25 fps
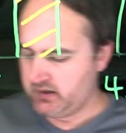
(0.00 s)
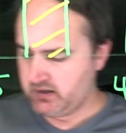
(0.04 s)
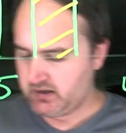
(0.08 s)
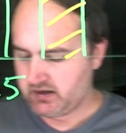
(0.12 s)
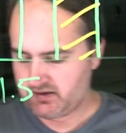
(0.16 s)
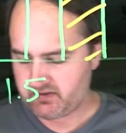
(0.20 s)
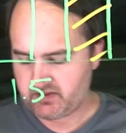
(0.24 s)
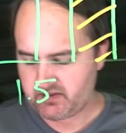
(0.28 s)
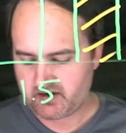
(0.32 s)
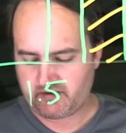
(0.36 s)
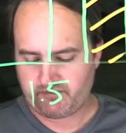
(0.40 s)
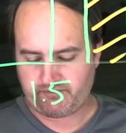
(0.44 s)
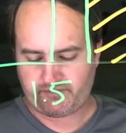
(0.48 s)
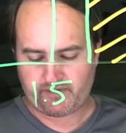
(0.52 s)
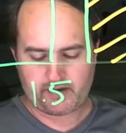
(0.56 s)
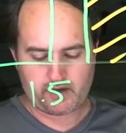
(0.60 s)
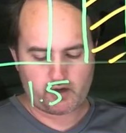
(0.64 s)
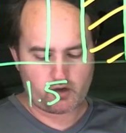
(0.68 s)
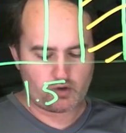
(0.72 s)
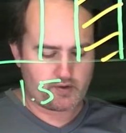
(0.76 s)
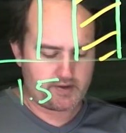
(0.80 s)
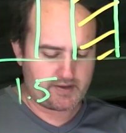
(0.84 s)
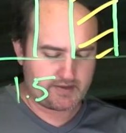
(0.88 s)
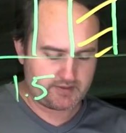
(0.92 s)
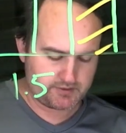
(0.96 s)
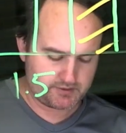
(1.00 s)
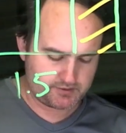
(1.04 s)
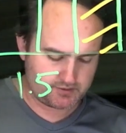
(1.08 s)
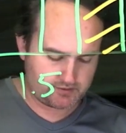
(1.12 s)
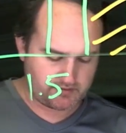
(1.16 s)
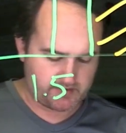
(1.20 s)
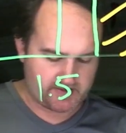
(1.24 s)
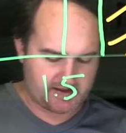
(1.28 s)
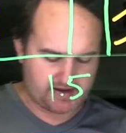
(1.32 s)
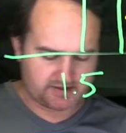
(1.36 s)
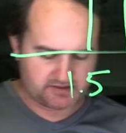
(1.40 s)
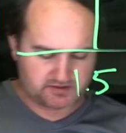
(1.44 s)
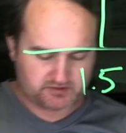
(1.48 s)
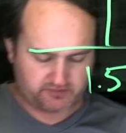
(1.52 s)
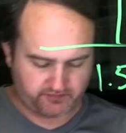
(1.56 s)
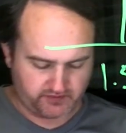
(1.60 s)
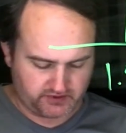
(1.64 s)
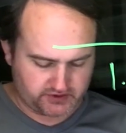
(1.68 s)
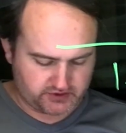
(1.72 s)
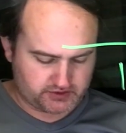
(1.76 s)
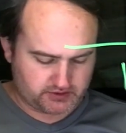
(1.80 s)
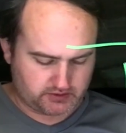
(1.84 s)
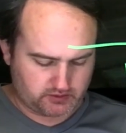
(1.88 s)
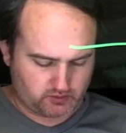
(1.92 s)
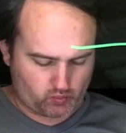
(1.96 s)
And then if I go ahead and do that
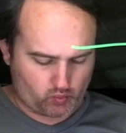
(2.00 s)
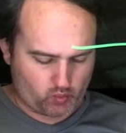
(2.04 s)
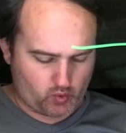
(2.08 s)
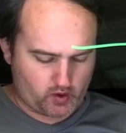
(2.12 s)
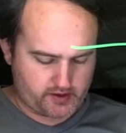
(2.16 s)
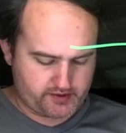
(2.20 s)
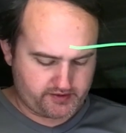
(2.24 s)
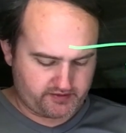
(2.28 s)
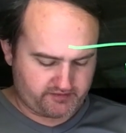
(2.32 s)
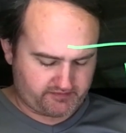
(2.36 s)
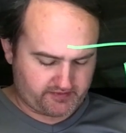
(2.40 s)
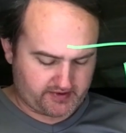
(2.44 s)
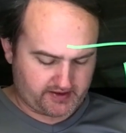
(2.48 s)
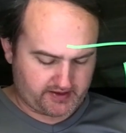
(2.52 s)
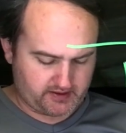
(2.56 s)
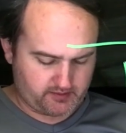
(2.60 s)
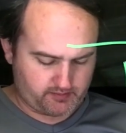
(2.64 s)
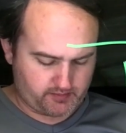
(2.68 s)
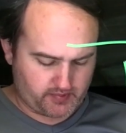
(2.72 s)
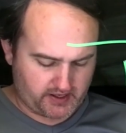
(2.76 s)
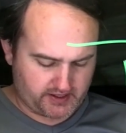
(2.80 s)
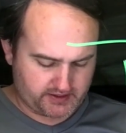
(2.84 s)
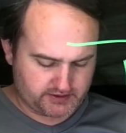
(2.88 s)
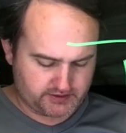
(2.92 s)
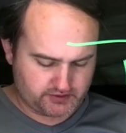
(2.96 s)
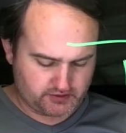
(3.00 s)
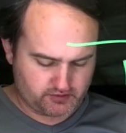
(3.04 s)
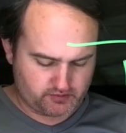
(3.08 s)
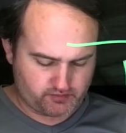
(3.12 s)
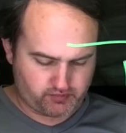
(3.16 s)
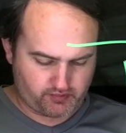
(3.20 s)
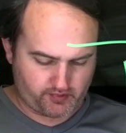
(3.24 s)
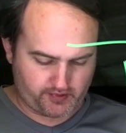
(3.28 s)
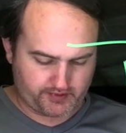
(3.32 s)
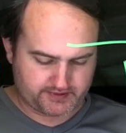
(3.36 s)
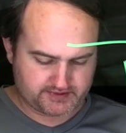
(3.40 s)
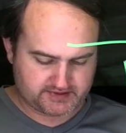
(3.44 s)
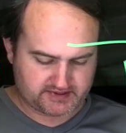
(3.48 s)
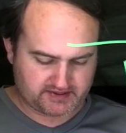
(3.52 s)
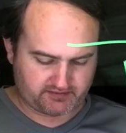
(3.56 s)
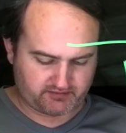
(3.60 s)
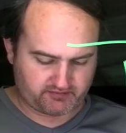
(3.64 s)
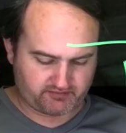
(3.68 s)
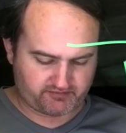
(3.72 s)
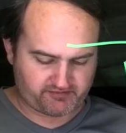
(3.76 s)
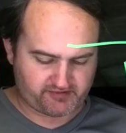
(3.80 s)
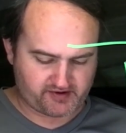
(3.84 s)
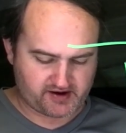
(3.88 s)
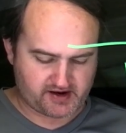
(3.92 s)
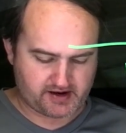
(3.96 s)
division, 1 divided by
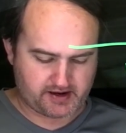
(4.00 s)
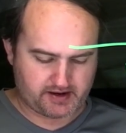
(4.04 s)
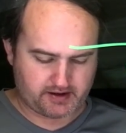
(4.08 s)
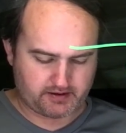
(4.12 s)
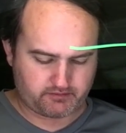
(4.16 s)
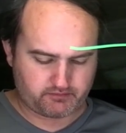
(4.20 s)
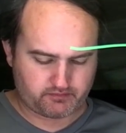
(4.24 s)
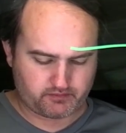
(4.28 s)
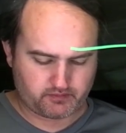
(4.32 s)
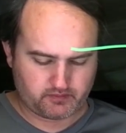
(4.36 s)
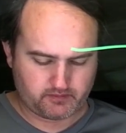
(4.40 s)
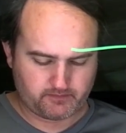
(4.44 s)
2.75